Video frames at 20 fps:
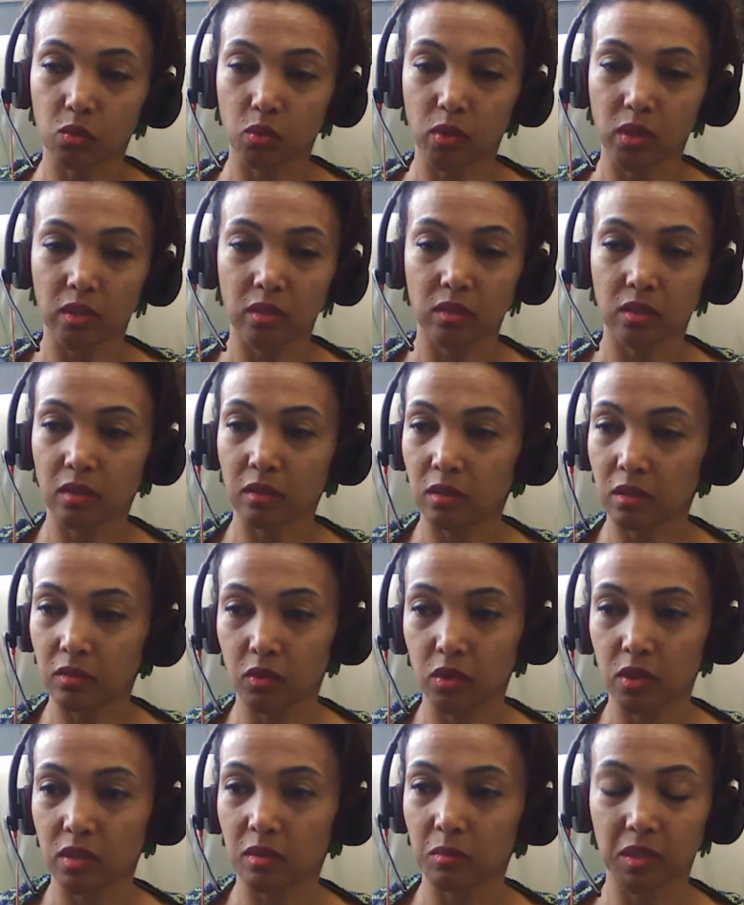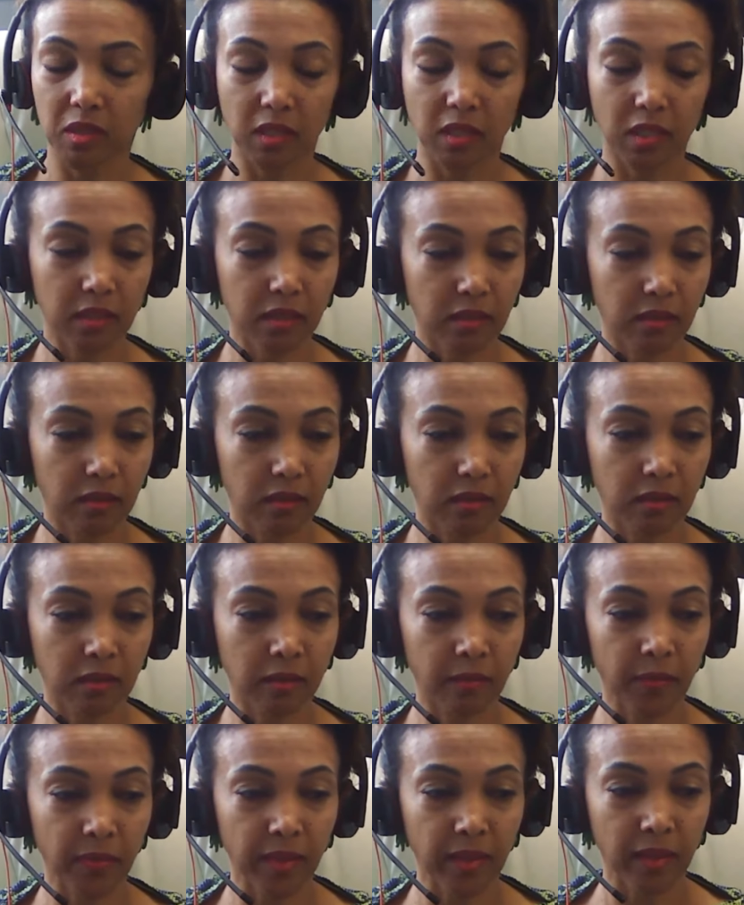wait. She could divorce him the next year,
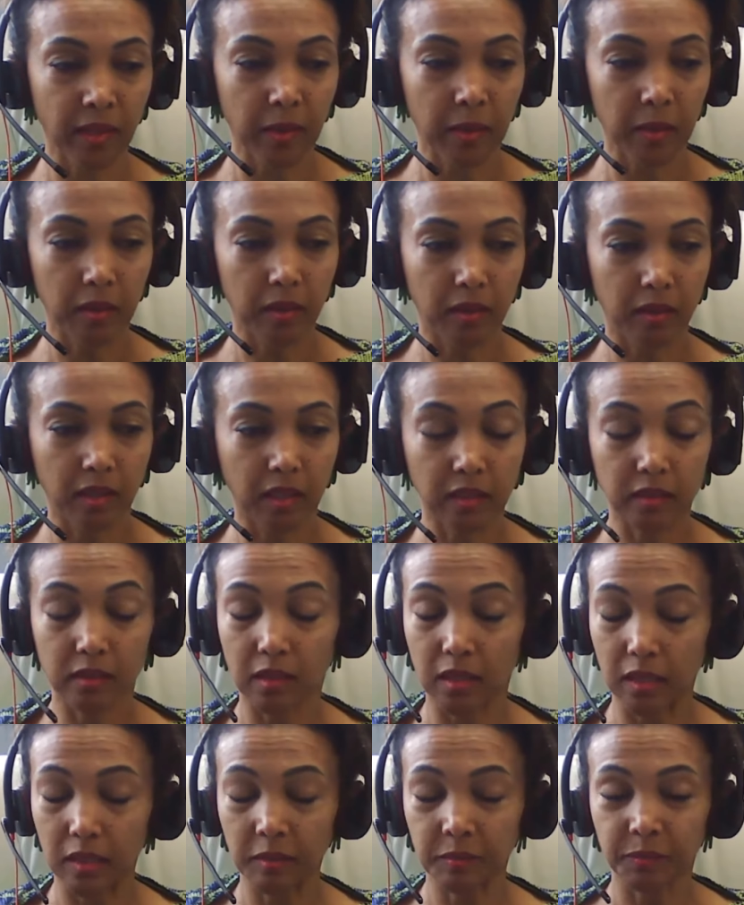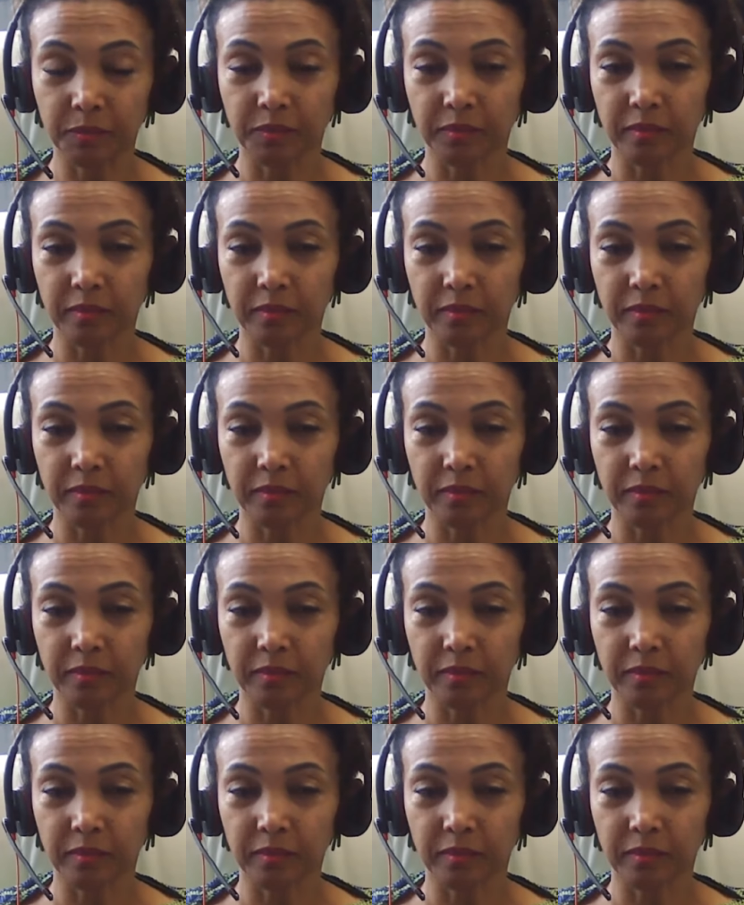the next day.